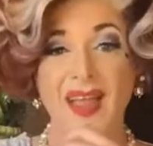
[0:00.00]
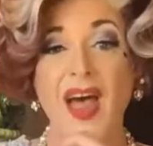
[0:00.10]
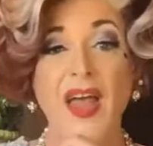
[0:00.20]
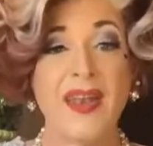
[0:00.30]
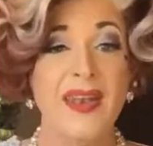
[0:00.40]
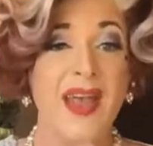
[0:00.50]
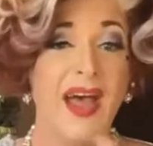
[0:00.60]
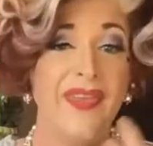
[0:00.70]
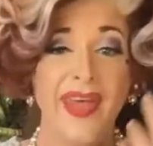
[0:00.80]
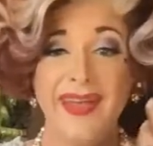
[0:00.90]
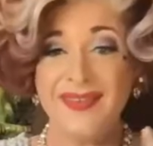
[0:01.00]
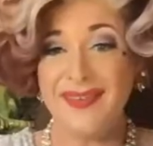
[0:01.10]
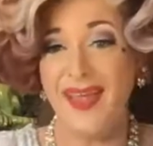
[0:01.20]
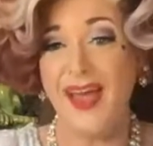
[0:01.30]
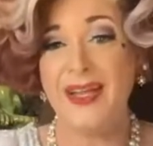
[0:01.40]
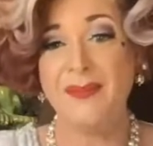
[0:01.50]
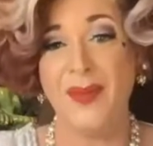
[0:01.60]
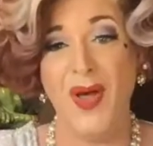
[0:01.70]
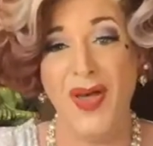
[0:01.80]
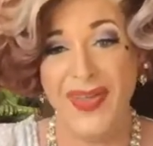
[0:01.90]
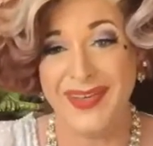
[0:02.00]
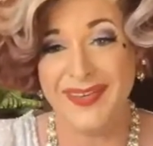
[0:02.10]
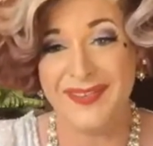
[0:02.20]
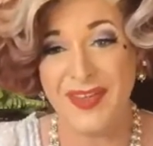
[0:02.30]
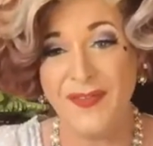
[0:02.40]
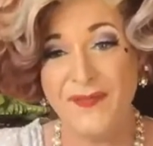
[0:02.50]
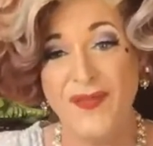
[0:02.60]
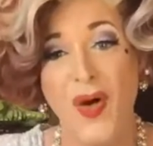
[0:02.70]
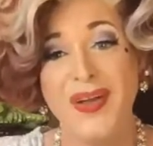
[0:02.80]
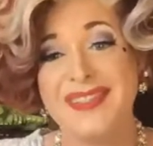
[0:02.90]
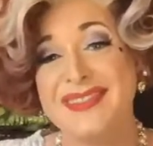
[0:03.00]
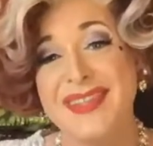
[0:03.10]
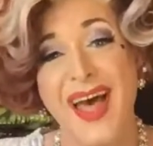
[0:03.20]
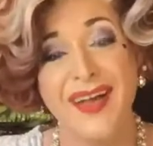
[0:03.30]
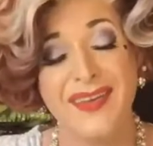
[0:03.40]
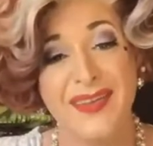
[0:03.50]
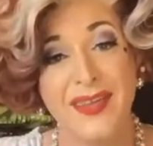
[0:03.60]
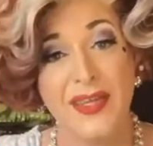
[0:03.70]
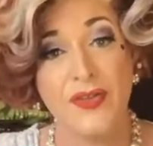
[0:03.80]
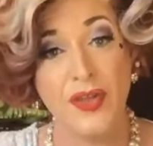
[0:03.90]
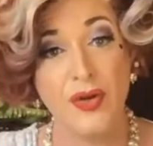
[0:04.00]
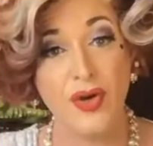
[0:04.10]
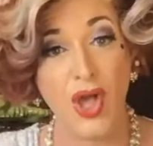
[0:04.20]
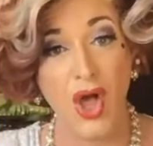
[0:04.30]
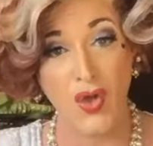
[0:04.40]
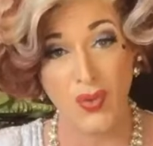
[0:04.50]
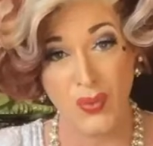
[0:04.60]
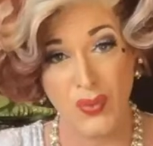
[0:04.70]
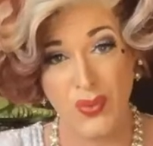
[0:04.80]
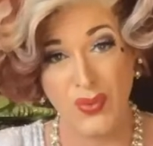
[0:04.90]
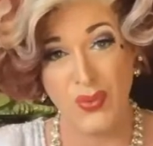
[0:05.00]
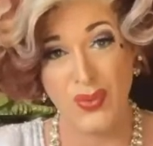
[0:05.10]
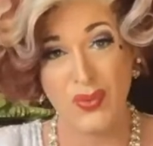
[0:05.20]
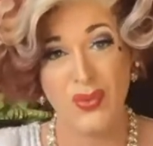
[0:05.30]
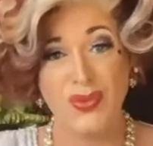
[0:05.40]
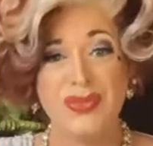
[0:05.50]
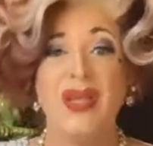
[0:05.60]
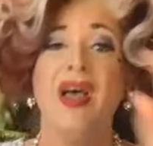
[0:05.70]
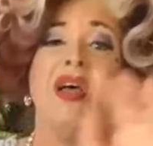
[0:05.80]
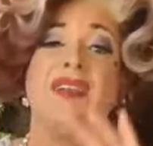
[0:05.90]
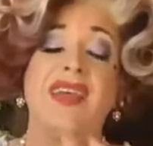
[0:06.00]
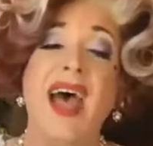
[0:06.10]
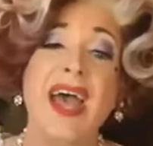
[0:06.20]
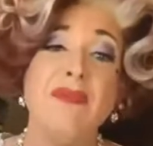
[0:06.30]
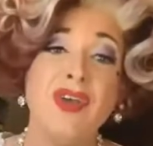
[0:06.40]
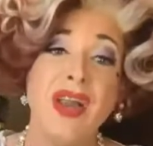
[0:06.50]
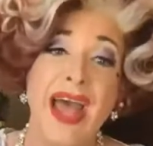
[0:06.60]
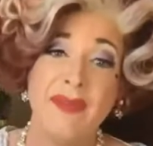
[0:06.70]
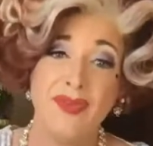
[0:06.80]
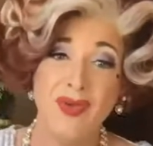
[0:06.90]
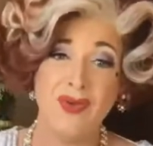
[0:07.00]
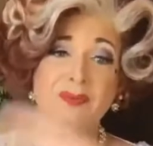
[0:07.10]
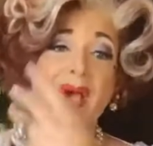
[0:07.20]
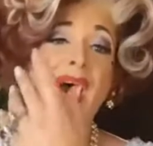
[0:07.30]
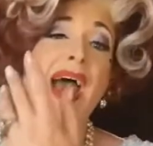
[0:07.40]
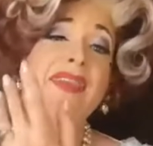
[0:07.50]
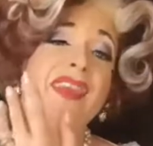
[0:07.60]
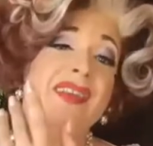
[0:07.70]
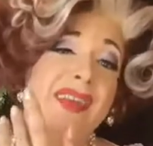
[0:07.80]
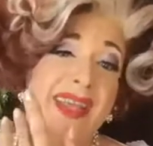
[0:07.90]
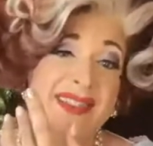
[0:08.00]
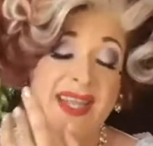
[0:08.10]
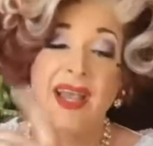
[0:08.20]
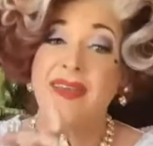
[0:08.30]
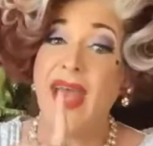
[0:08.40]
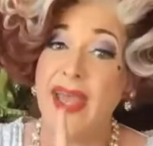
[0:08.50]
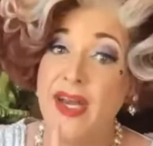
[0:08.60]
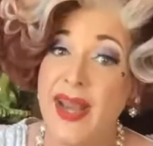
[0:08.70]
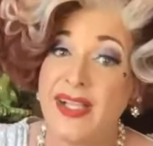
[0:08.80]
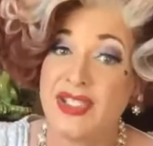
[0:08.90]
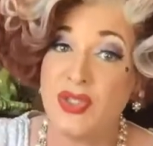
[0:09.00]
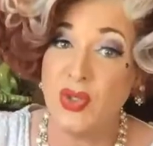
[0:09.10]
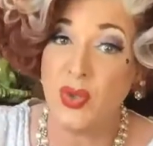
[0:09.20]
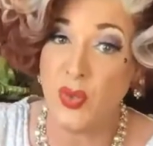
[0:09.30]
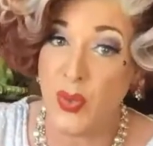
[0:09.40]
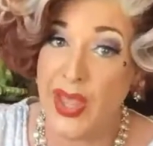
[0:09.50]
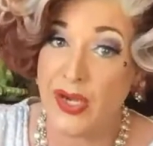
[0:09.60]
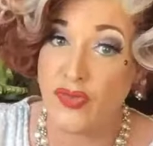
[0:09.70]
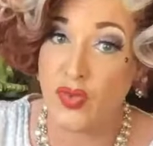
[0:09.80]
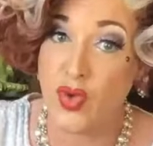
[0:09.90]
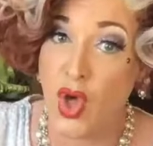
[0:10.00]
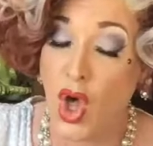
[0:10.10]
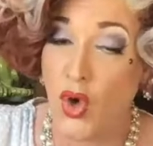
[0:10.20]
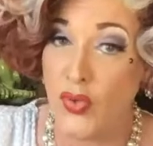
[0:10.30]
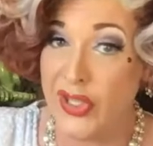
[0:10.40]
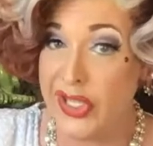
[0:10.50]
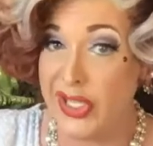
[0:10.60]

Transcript: Another turning point, a fork stuck in the road. Time grabs you by the wrist, directs you where to go.